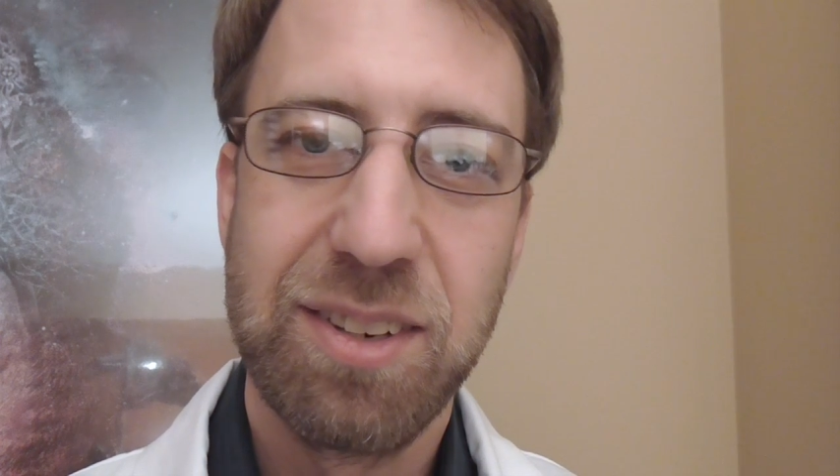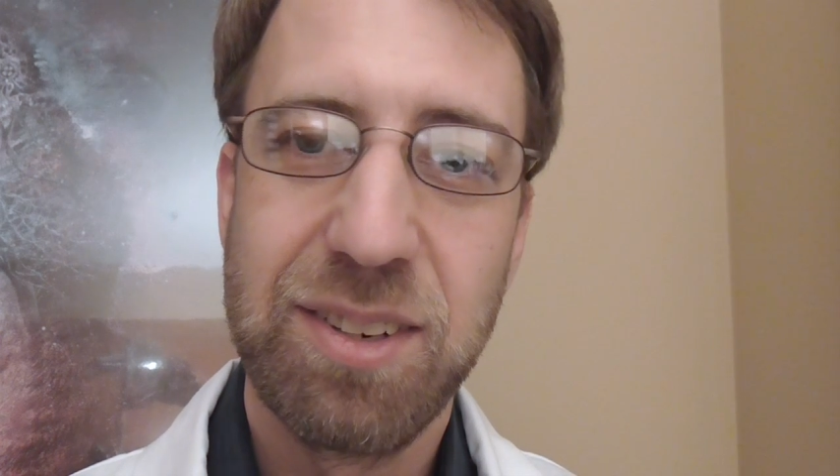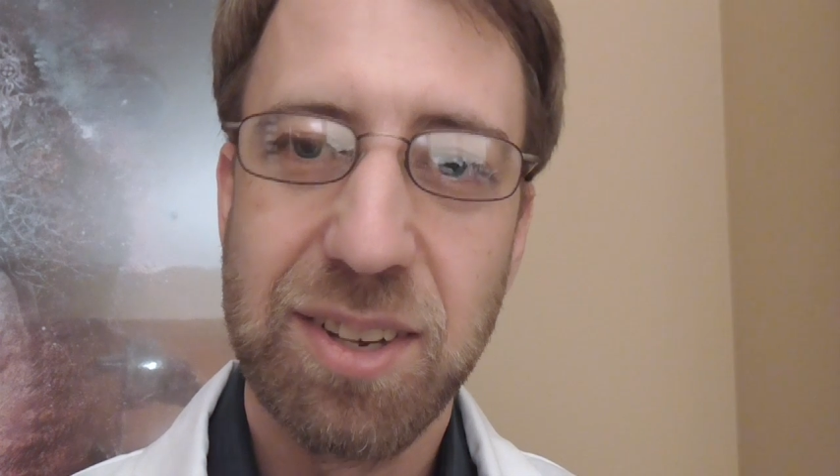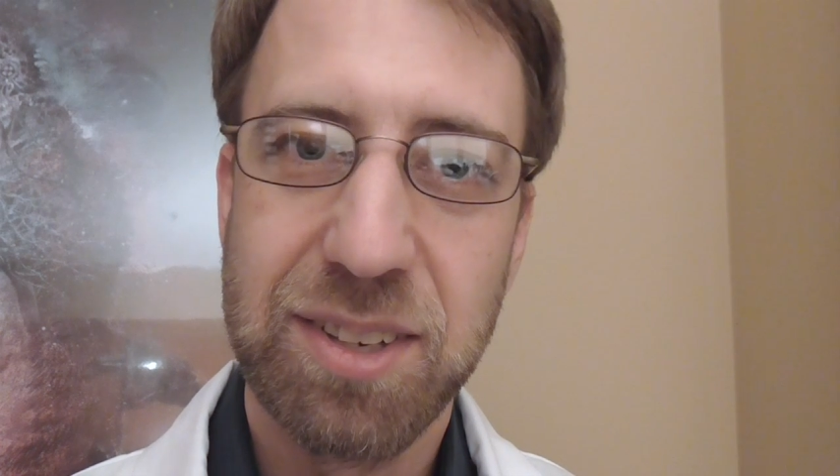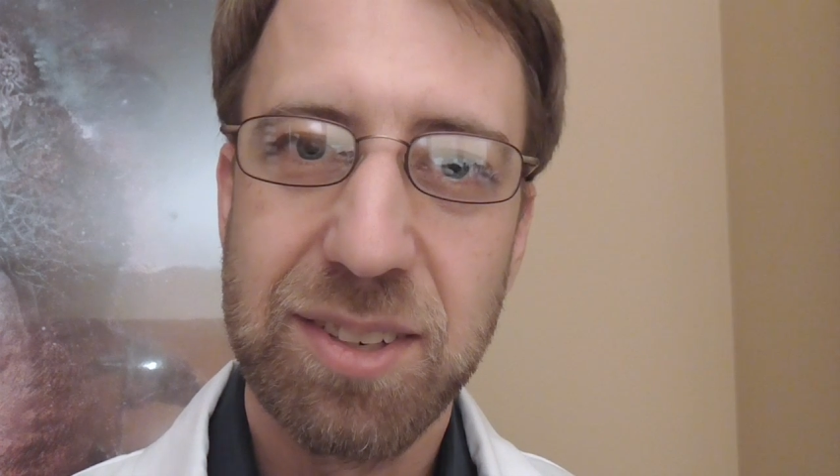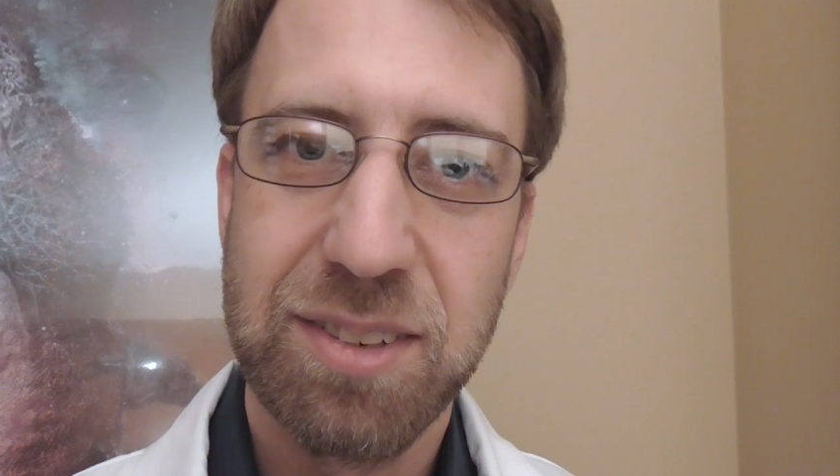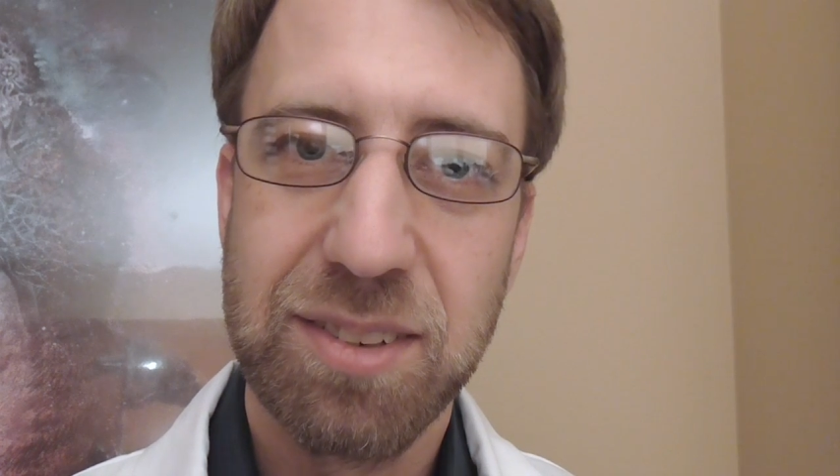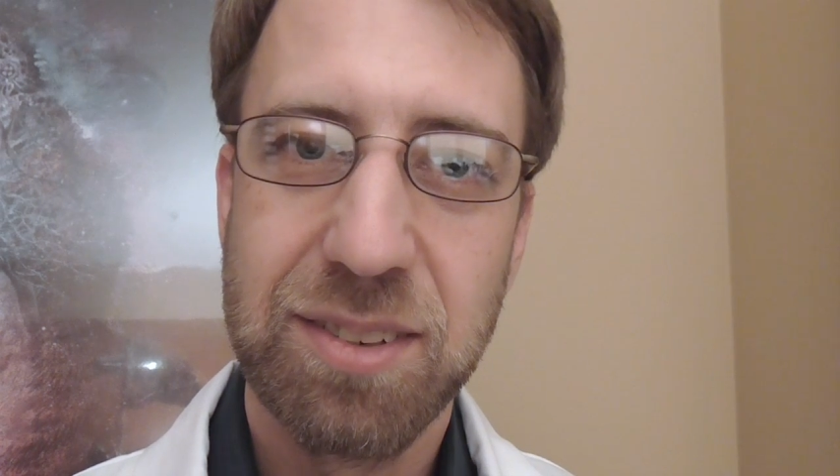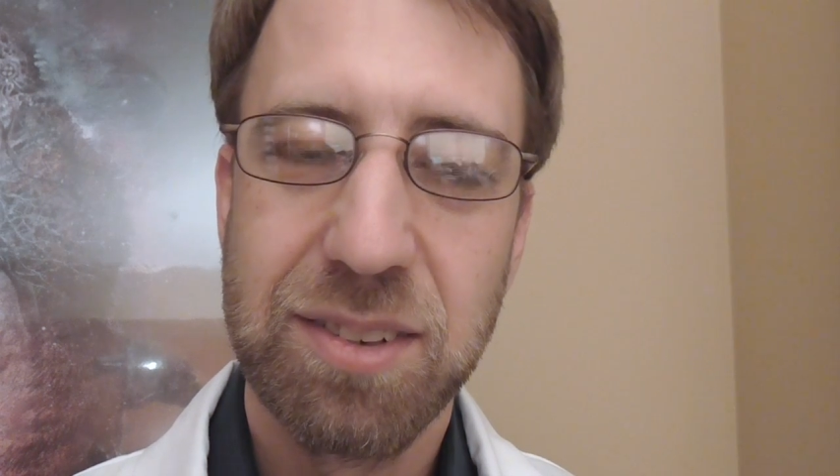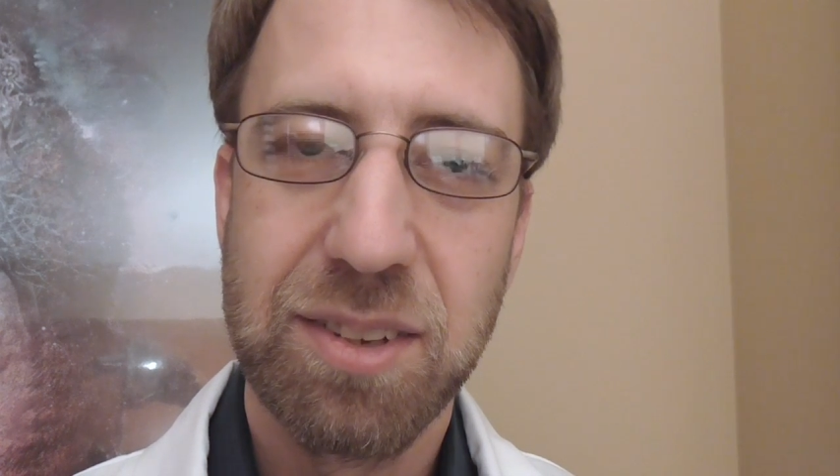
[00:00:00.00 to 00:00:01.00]
done
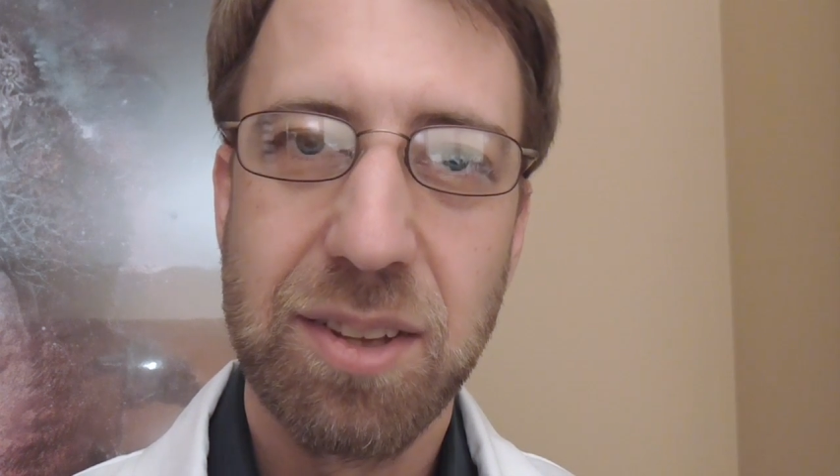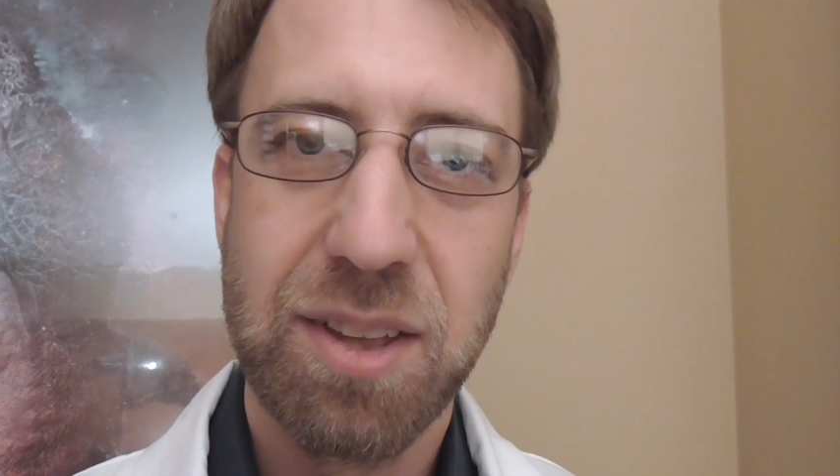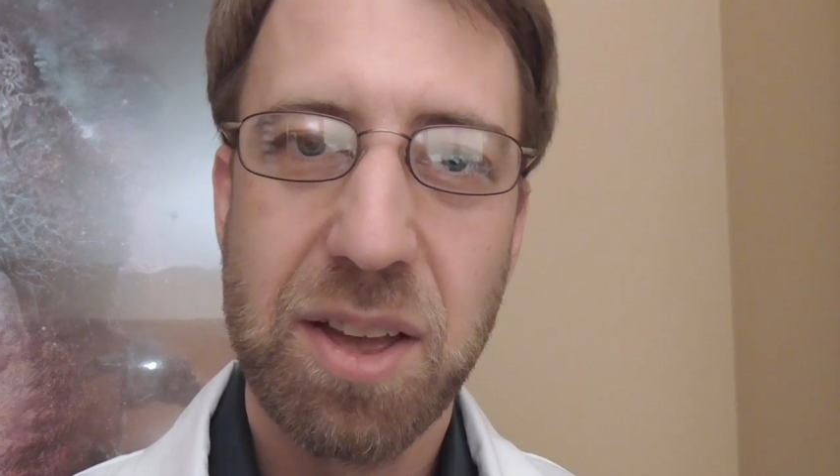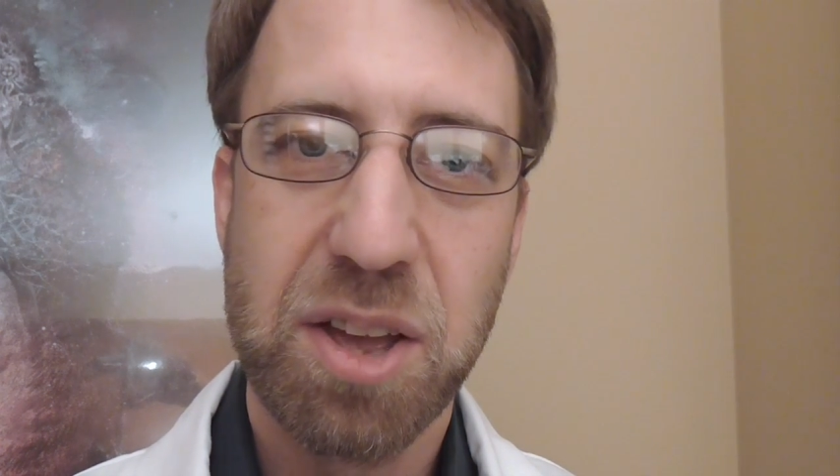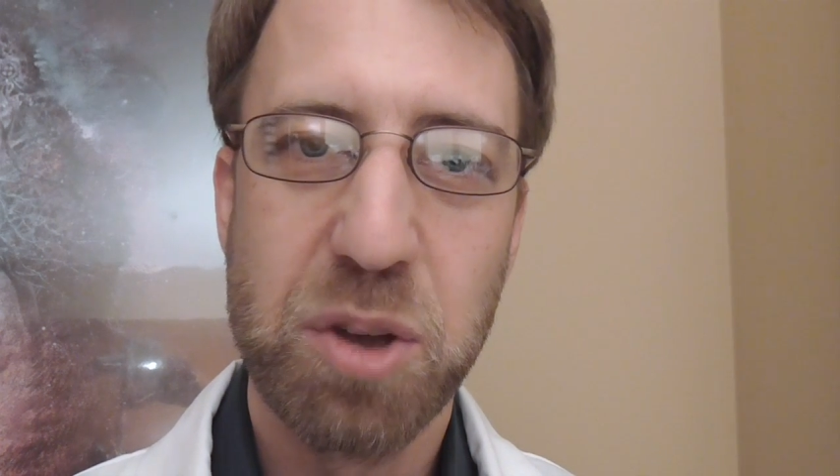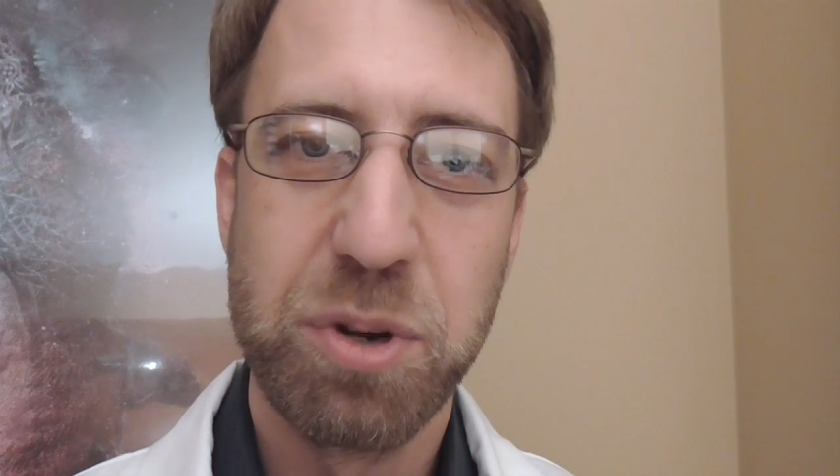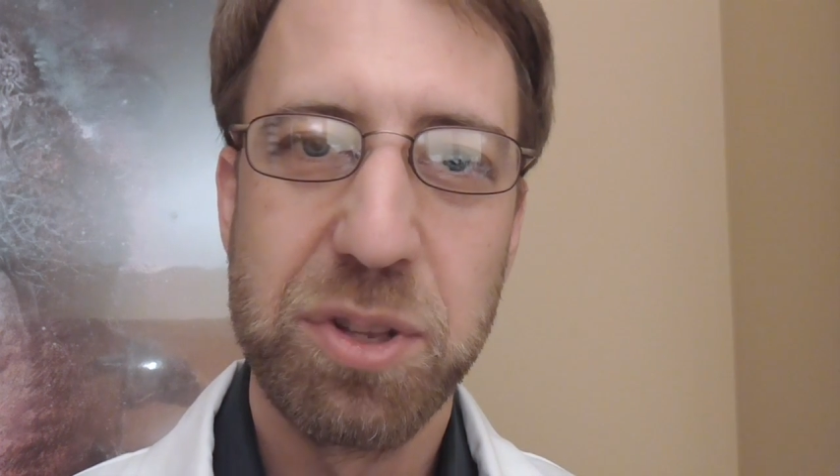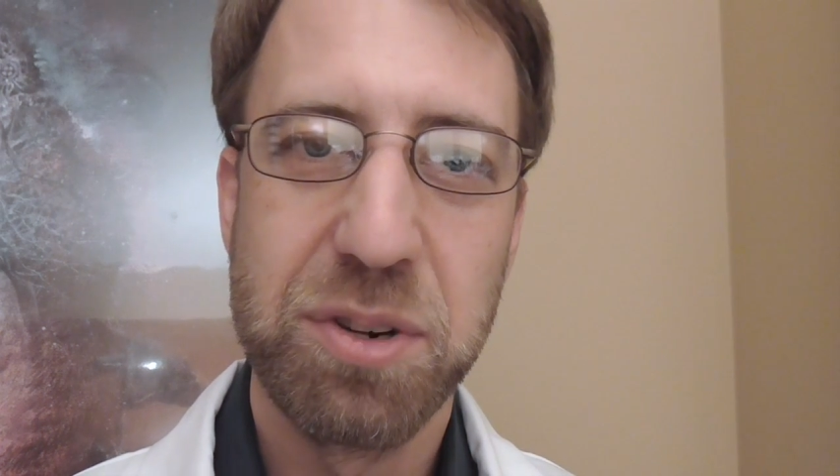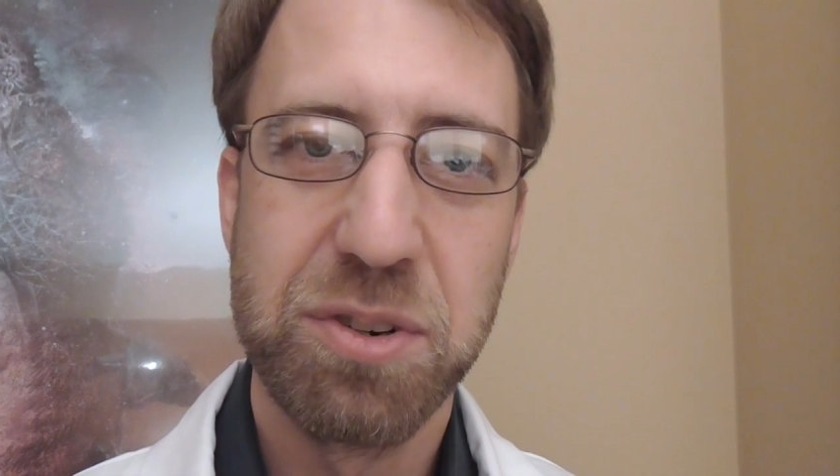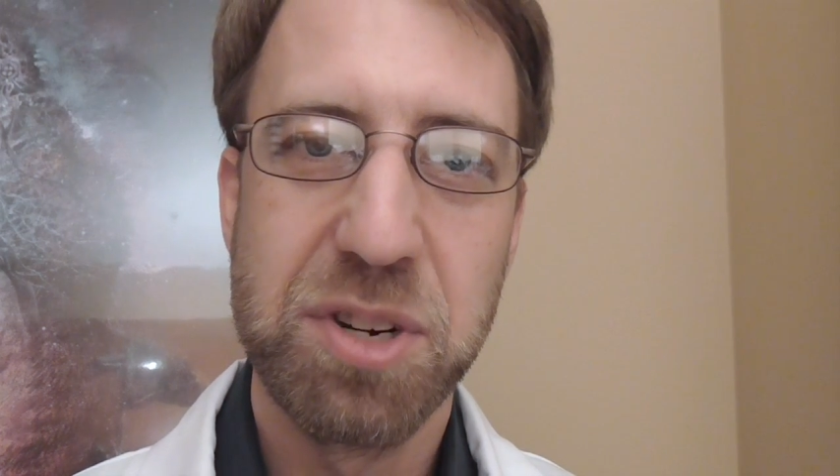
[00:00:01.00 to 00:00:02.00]

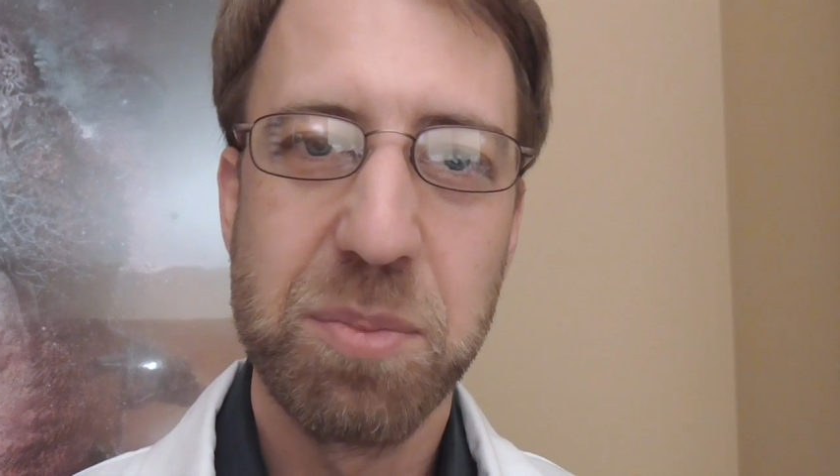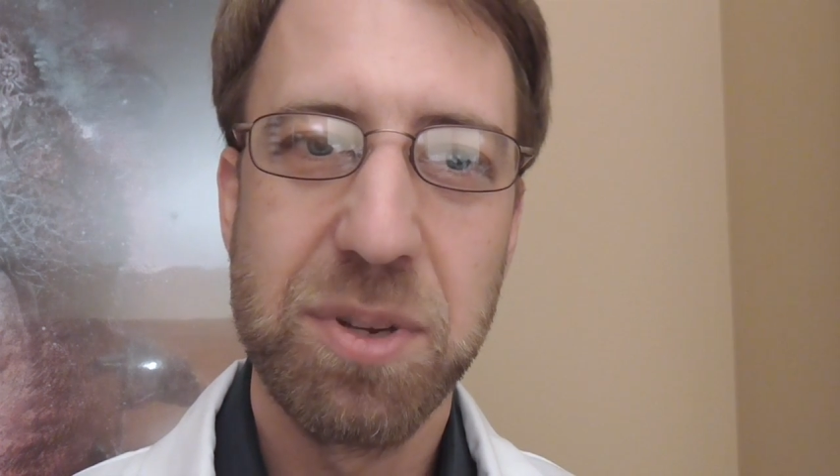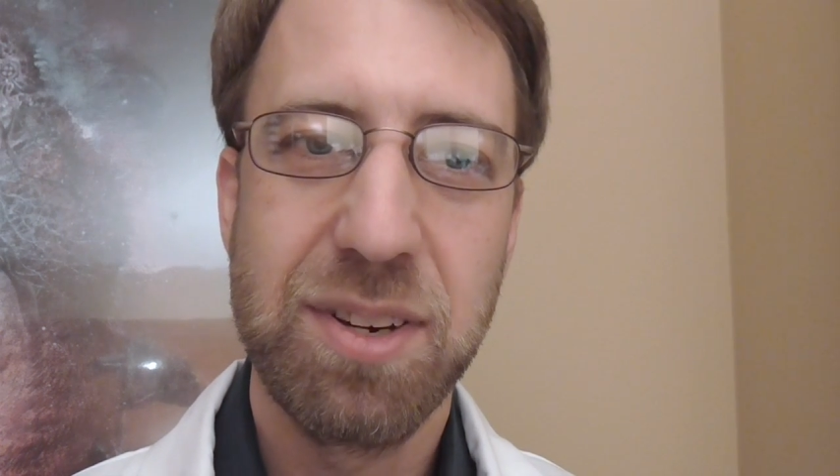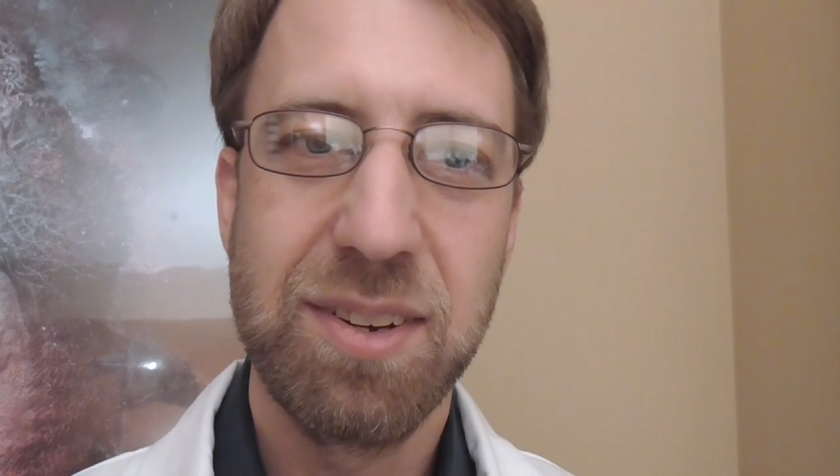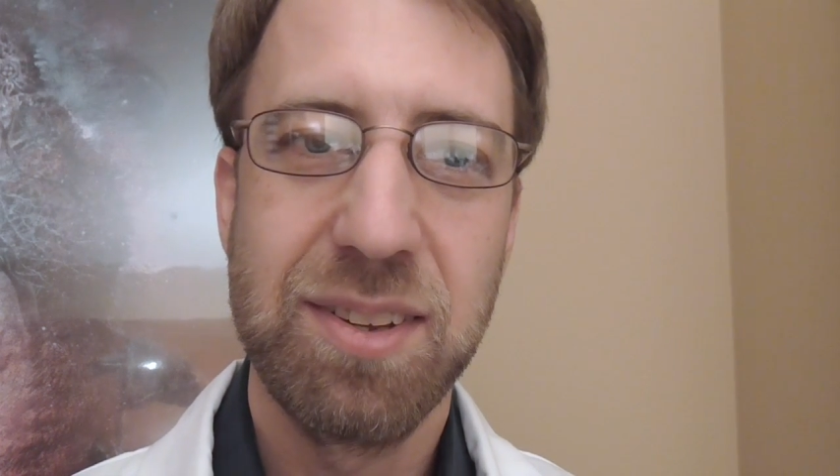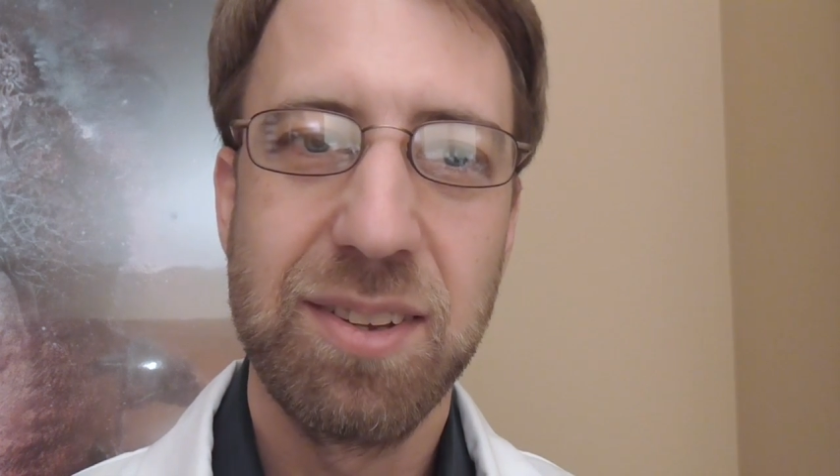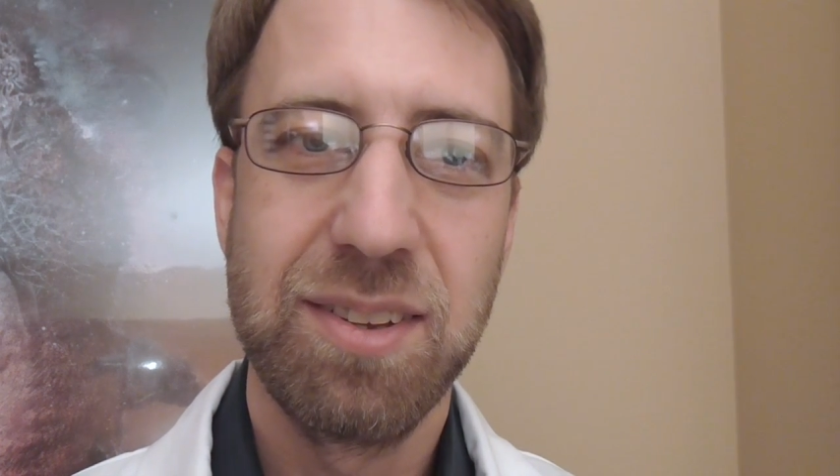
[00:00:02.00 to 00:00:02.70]
with your treatment.